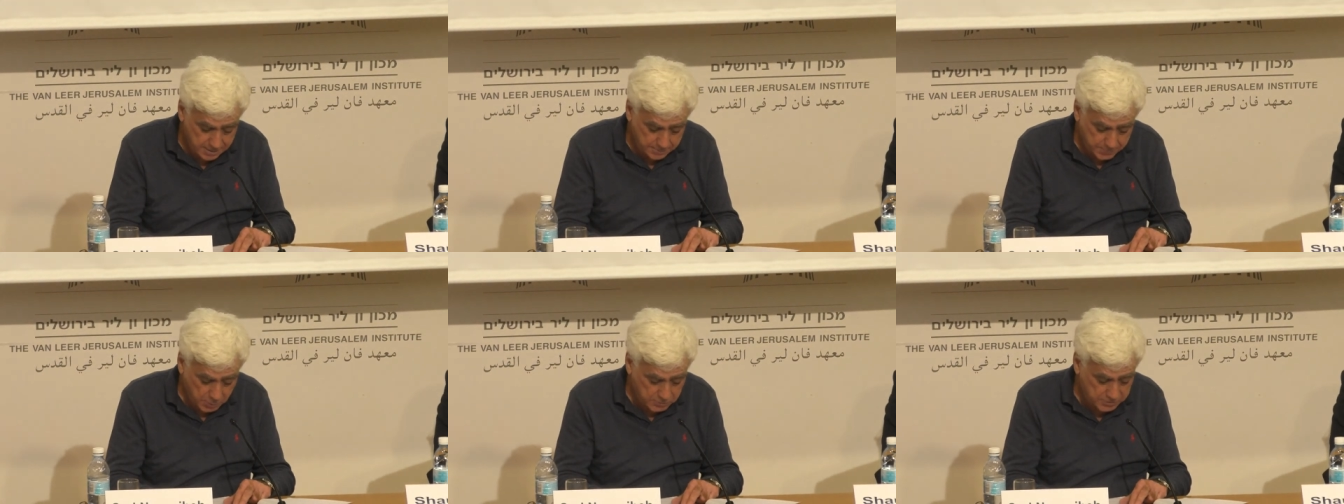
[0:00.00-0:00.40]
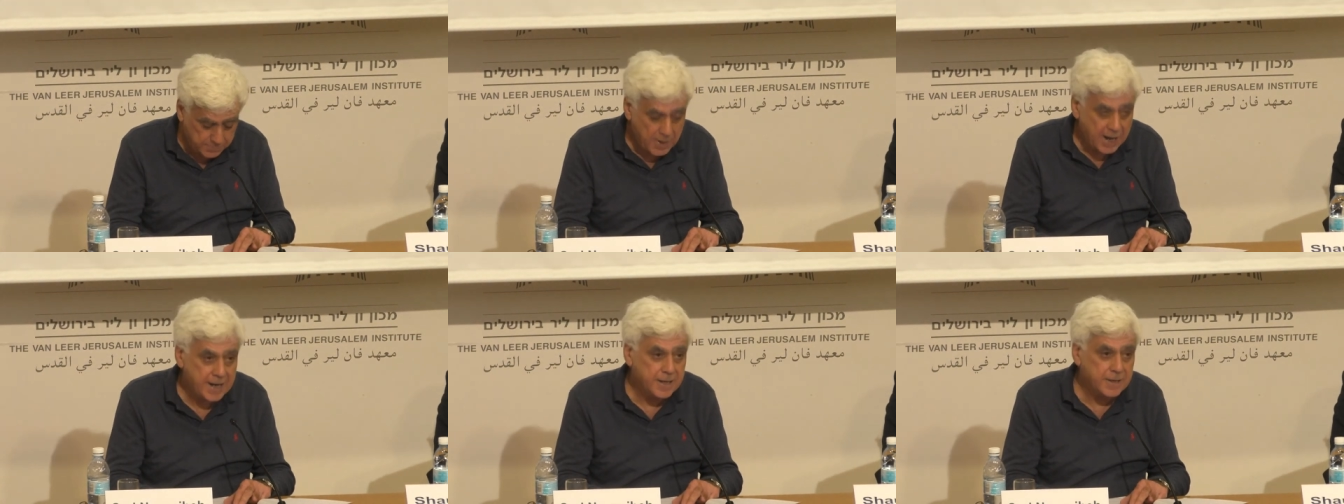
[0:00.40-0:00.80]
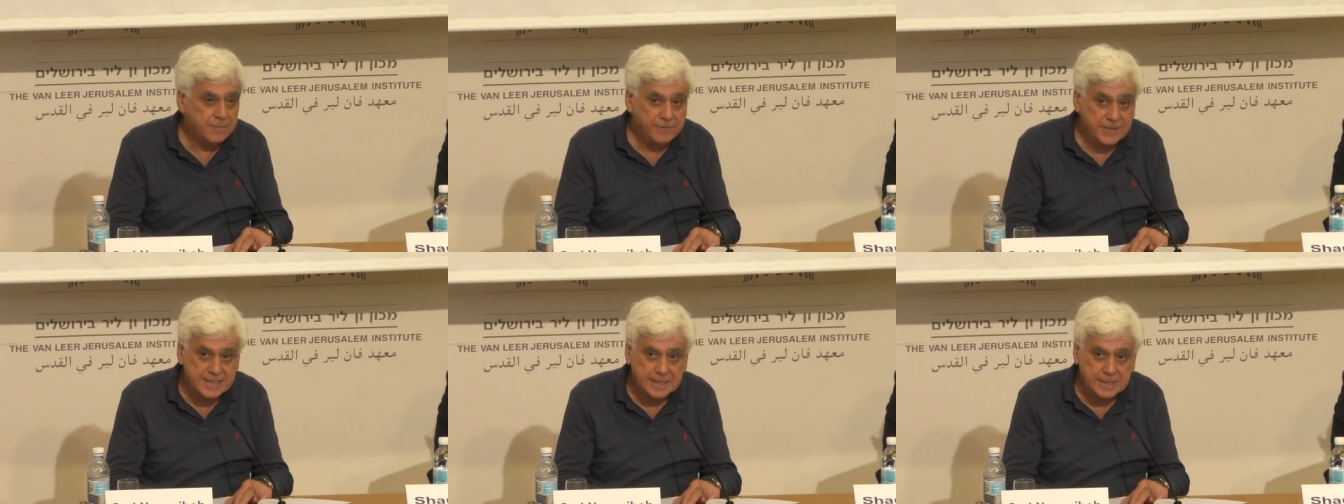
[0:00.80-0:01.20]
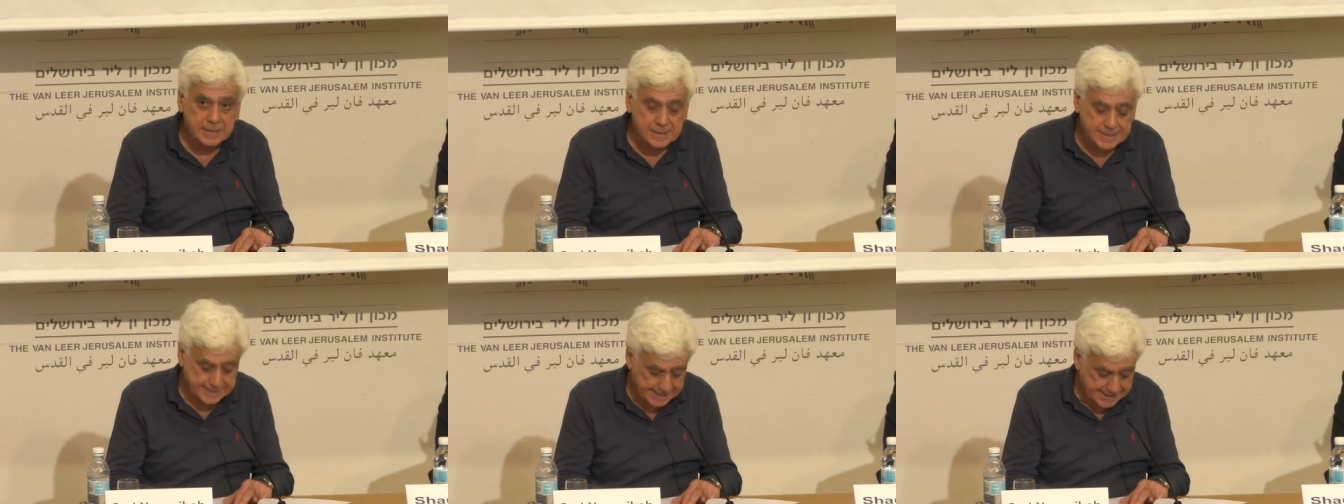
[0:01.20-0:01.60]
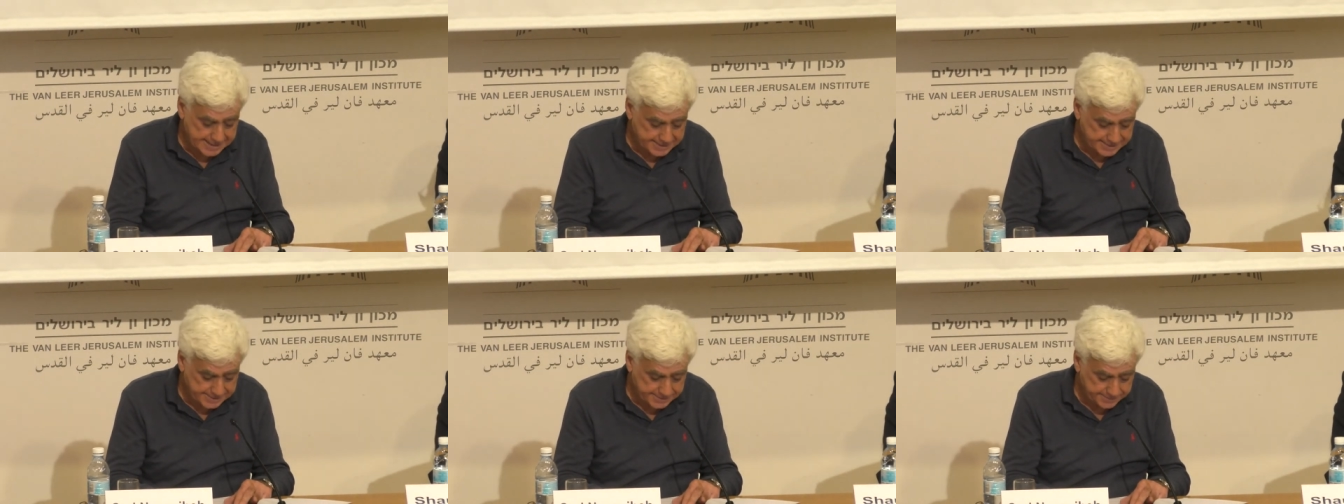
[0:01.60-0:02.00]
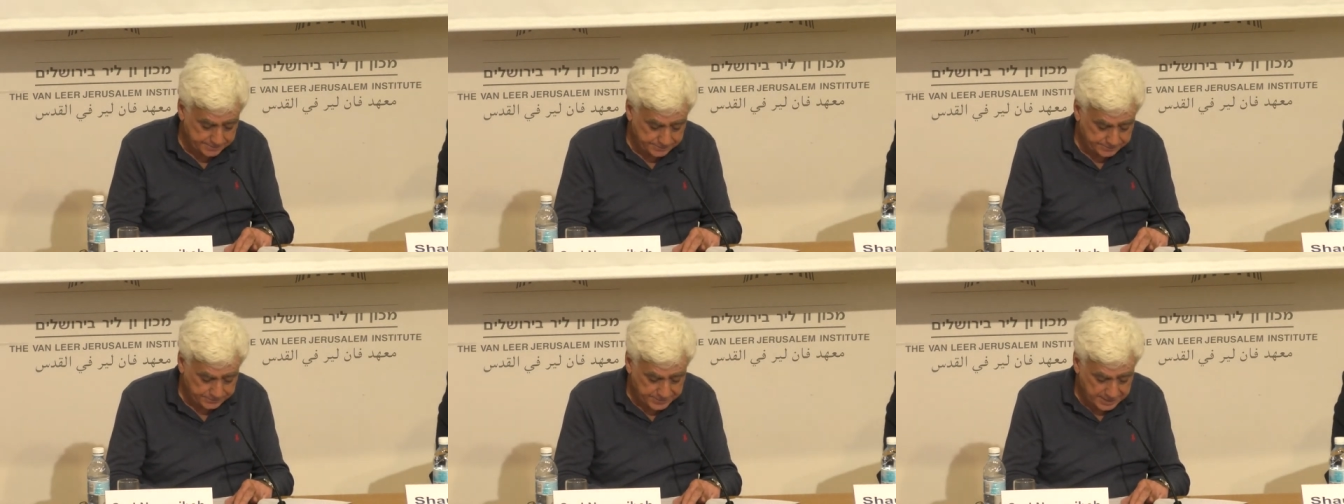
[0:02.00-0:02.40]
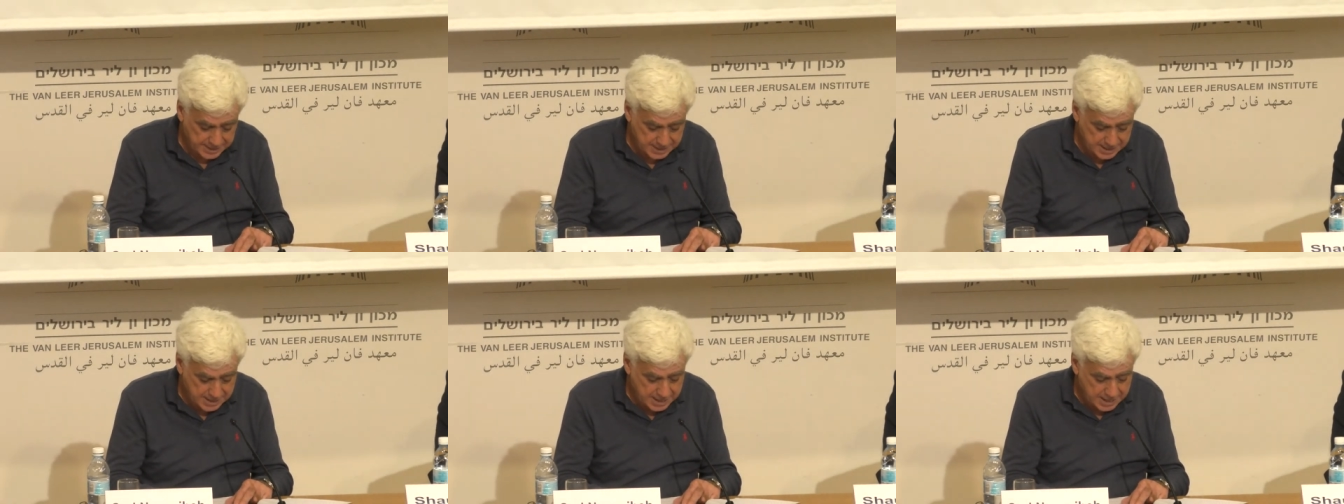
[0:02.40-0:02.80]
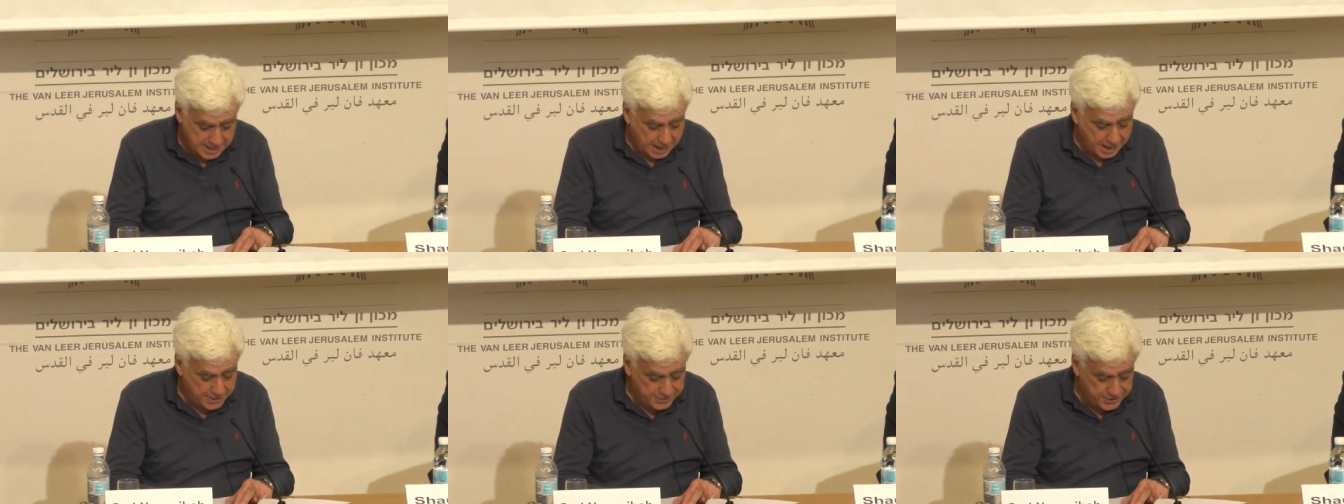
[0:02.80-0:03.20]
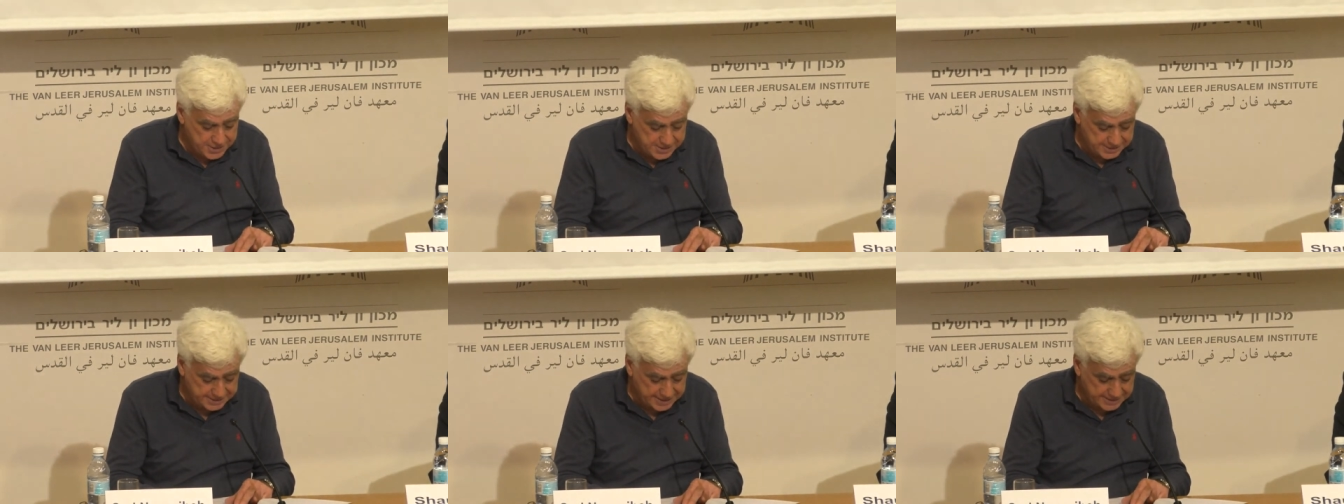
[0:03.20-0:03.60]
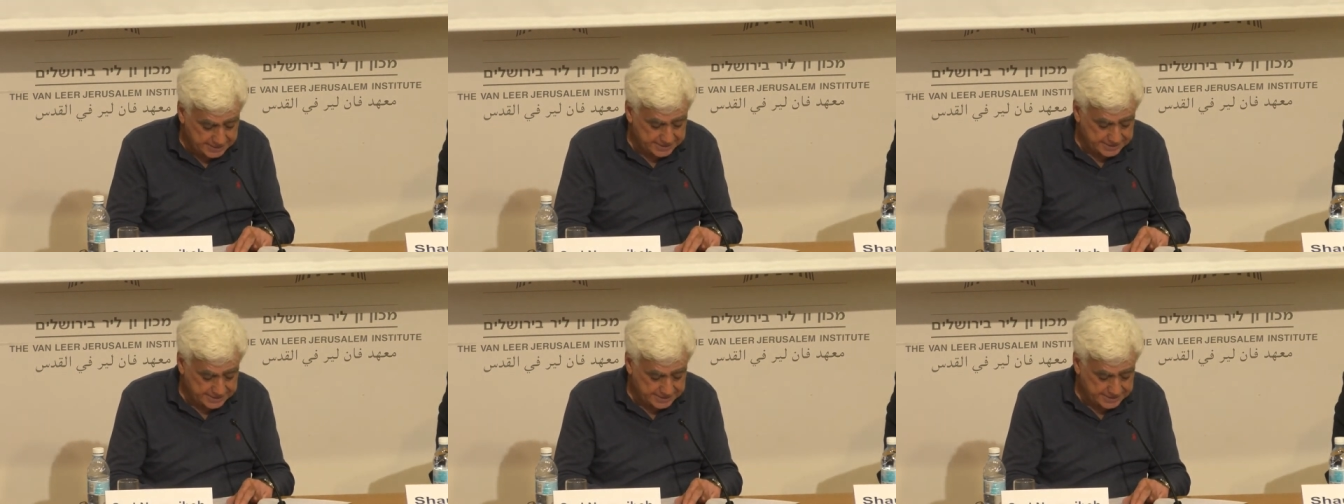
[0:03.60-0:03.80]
posed by her physical size. I think this has a